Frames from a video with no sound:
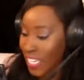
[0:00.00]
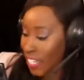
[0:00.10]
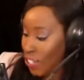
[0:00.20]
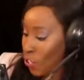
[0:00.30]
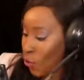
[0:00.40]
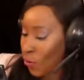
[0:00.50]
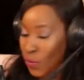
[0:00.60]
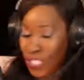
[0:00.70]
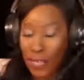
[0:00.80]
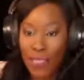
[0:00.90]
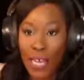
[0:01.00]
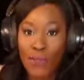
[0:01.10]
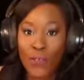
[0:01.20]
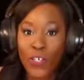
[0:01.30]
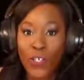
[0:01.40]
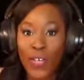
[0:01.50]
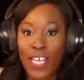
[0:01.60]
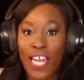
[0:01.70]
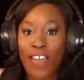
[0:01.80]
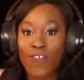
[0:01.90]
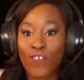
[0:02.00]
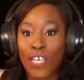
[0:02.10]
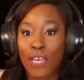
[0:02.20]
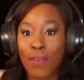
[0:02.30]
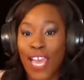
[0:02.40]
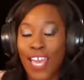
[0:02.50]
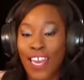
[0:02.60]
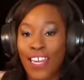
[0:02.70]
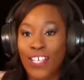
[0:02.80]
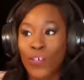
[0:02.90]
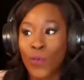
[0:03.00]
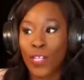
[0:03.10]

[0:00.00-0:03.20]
So sometimes when you're doing a live stream and you really